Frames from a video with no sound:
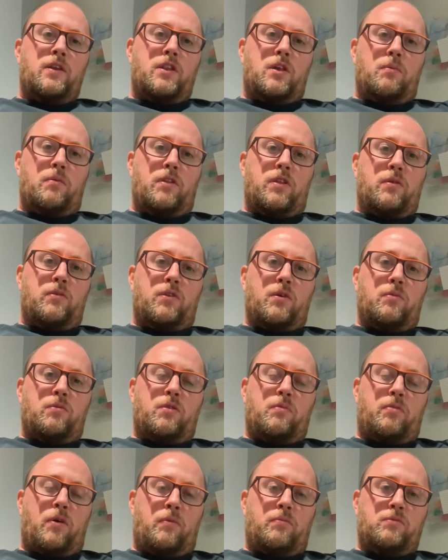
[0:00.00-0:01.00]
there were
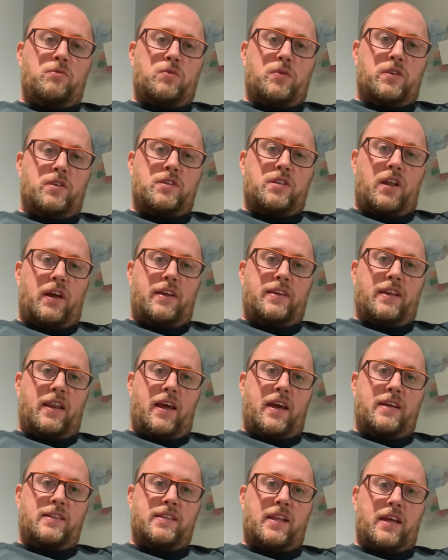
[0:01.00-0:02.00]
the problems with the slight
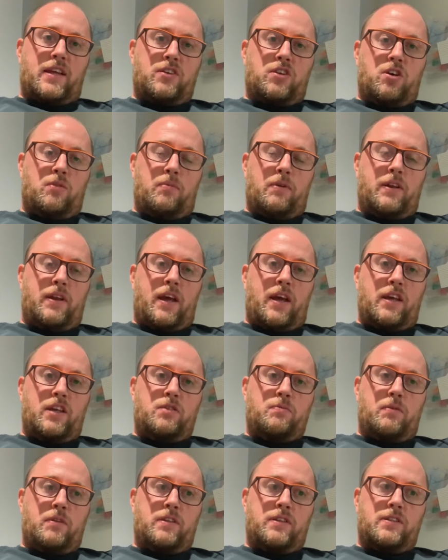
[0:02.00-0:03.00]
delays the last couple of days,
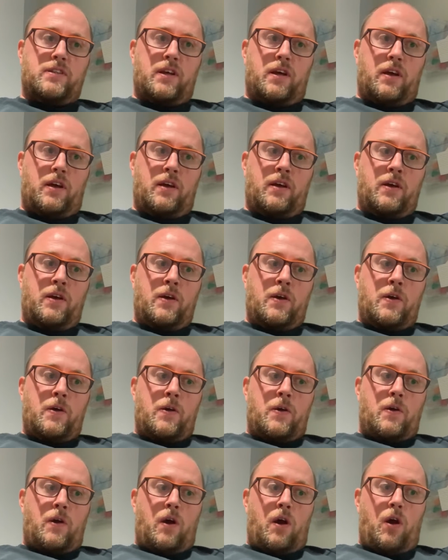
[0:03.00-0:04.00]
but
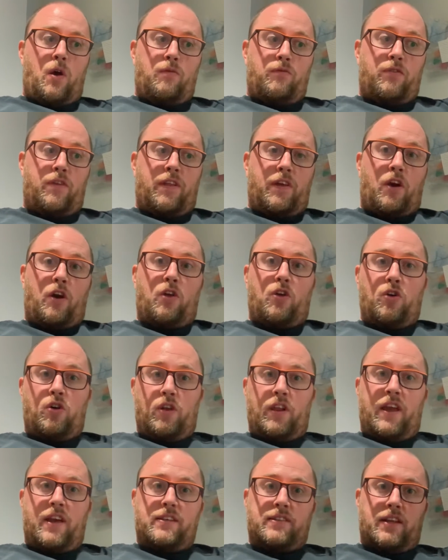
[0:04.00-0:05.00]
hopefully they got it
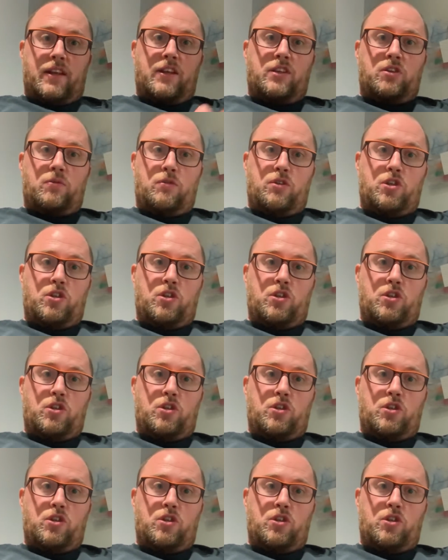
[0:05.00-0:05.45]
all yesterday, so we